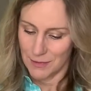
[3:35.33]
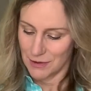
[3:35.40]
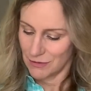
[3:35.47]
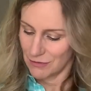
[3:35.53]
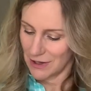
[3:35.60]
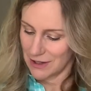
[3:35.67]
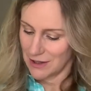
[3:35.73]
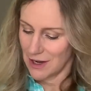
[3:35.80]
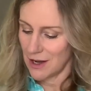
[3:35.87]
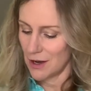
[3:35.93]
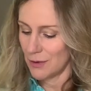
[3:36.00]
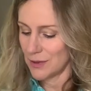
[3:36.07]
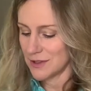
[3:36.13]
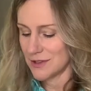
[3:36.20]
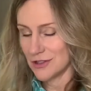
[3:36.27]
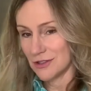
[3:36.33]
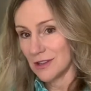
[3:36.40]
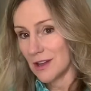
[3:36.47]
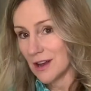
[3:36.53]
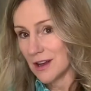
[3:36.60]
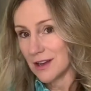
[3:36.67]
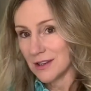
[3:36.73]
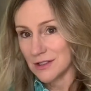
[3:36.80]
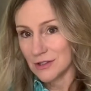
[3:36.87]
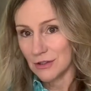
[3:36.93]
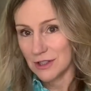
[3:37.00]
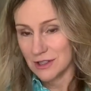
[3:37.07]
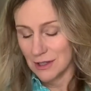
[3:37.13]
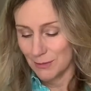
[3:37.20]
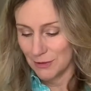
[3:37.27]
Right now it's July, it's a great
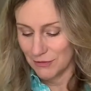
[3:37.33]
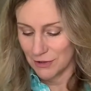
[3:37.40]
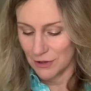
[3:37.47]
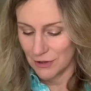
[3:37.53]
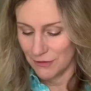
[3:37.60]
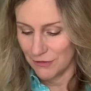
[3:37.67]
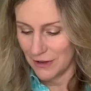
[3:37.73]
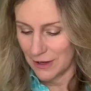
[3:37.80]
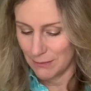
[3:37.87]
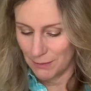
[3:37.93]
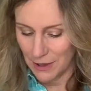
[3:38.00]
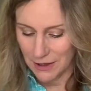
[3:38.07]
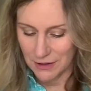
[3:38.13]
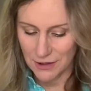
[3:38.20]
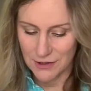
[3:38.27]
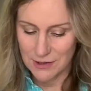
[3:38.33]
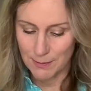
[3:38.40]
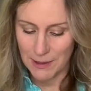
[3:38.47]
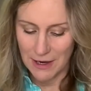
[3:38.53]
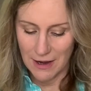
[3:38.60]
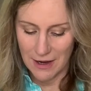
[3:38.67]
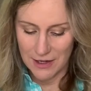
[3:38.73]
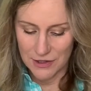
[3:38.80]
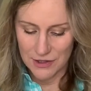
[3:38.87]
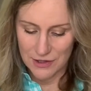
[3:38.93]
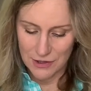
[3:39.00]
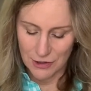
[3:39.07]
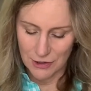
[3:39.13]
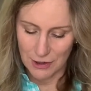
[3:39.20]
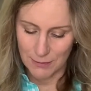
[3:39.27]
time of year to find petals, but I just
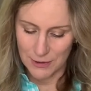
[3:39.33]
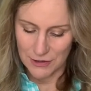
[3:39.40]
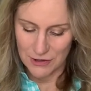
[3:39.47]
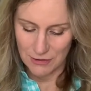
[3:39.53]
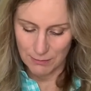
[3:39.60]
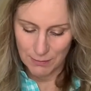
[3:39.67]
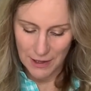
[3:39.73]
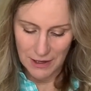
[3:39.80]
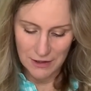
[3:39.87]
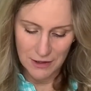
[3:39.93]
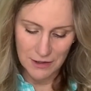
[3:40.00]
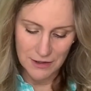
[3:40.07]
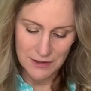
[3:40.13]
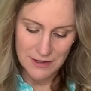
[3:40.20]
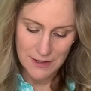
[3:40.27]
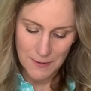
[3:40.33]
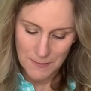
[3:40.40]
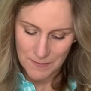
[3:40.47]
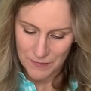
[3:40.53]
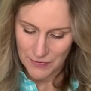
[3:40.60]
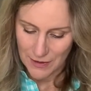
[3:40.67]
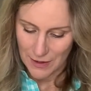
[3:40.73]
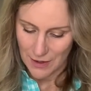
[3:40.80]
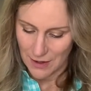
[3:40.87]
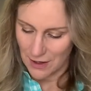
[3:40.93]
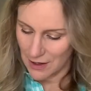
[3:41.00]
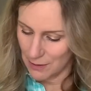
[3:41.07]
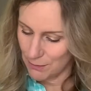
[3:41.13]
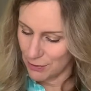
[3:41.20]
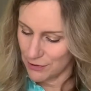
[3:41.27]
took a bunch of petals,
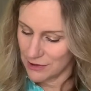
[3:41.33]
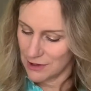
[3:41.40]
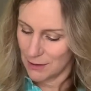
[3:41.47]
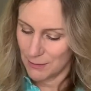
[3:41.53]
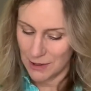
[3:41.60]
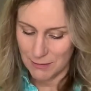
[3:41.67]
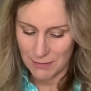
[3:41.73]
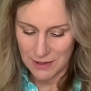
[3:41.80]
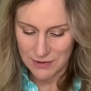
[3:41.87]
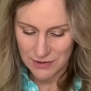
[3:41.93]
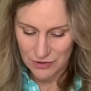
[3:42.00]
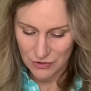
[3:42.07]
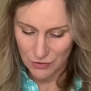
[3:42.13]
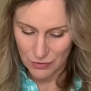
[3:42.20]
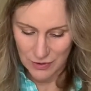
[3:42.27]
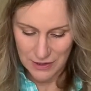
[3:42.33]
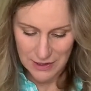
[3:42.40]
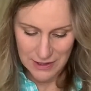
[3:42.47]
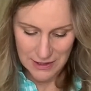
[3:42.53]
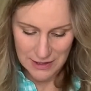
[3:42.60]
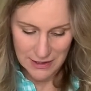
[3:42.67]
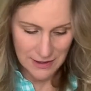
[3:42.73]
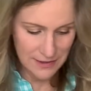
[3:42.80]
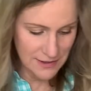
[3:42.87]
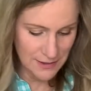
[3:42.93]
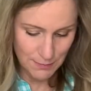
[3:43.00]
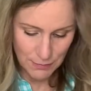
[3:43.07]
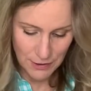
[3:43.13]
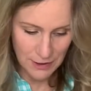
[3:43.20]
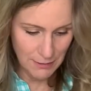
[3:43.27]
I put them on my screen, I
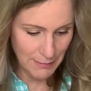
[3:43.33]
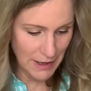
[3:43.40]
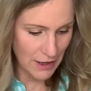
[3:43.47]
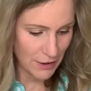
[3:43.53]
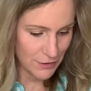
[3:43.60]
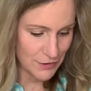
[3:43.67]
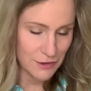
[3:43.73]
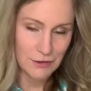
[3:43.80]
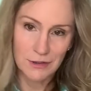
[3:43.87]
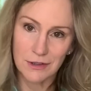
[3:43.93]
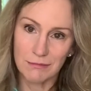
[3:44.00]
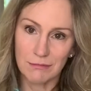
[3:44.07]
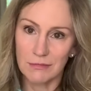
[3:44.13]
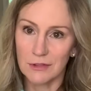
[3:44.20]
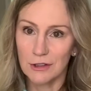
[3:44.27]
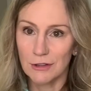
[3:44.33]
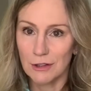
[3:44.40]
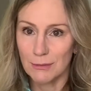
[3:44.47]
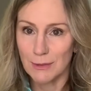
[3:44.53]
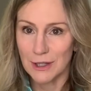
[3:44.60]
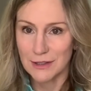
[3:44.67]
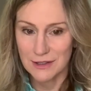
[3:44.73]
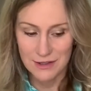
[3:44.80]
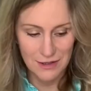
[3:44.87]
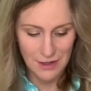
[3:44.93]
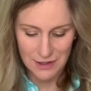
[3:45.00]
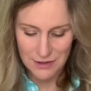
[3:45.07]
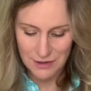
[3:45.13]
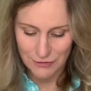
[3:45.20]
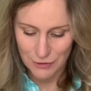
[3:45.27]
spread them out. You could make
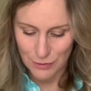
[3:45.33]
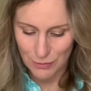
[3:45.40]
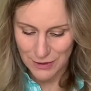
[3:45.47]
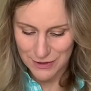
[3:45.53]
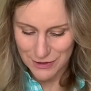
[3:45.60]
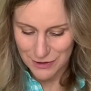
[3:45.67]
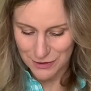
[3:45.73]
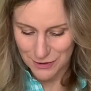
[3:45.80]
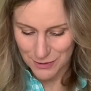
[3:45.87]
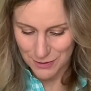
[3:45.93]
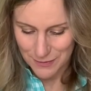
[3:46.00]
designs if you want to.